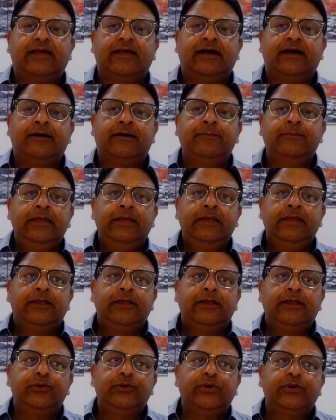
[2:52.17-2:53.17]

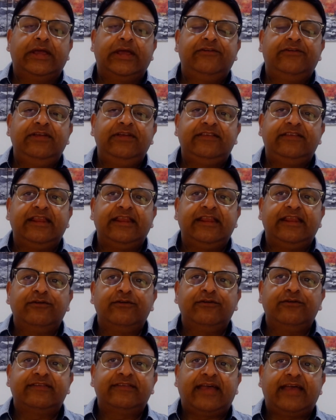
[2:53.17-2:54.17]
You know, you can reach any
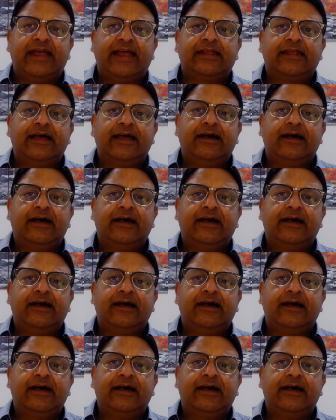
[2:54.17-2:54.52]
of us at